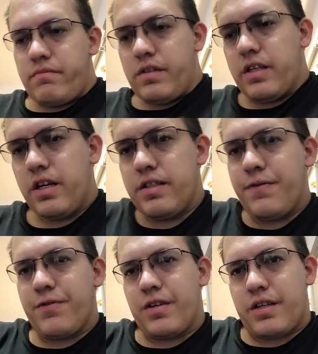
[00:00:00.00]
because
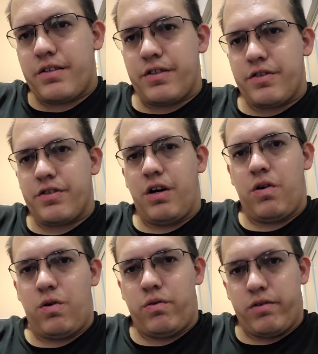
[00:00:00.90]
there's
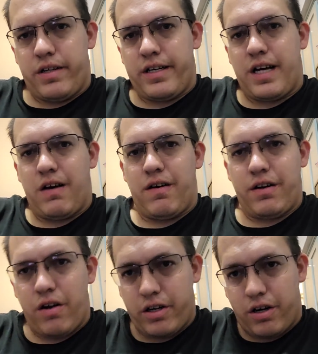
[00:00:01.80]
no, like how on
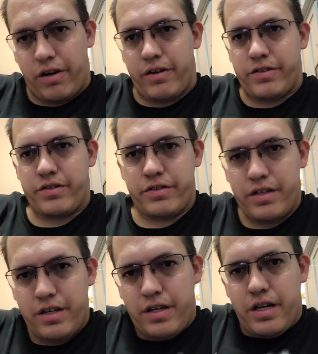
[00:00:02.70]
our cars
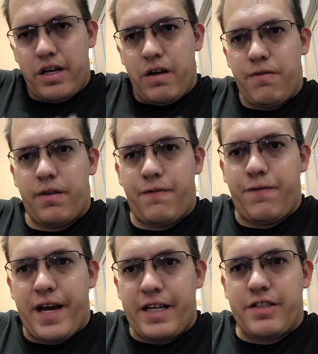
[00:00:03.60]
from the
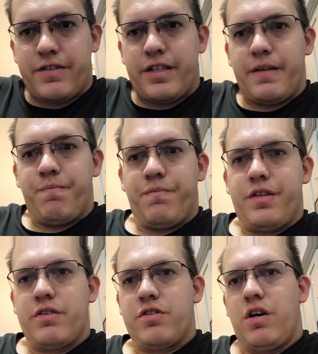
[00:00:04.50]
factory,
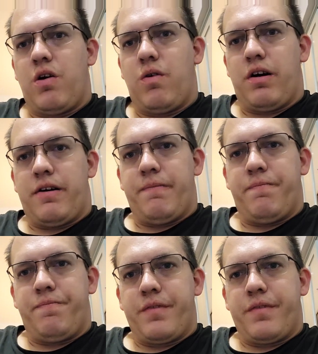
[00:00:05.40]
there's no